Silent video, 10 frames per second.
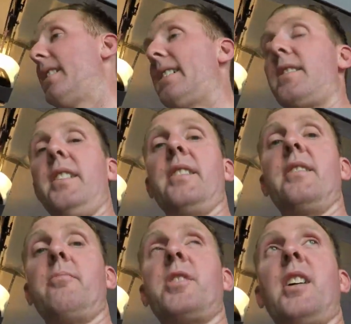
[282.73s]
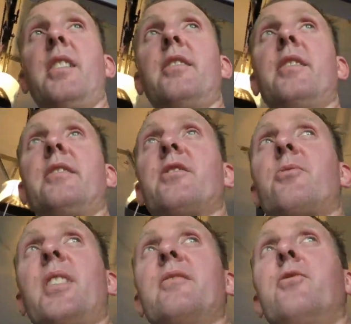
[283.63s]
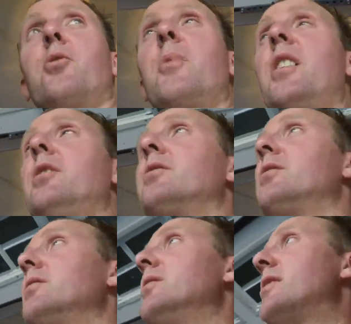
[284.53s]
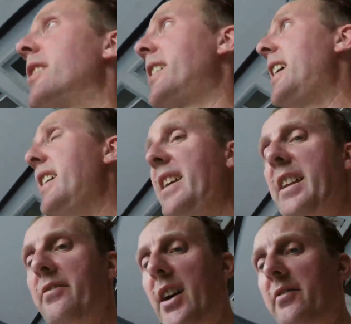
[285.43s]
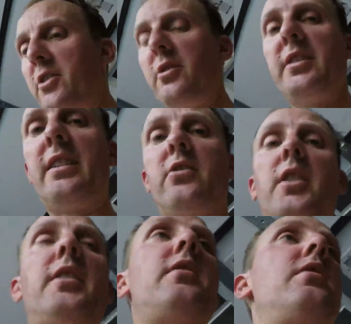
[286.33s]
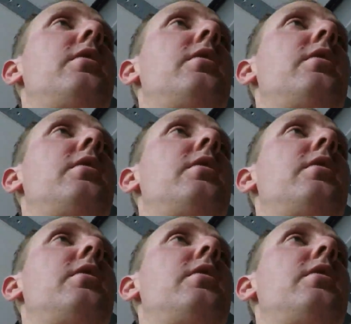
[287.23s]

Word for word: that's it. I'm tired. I just ran four miles. It's like 80, 85 degrees outside.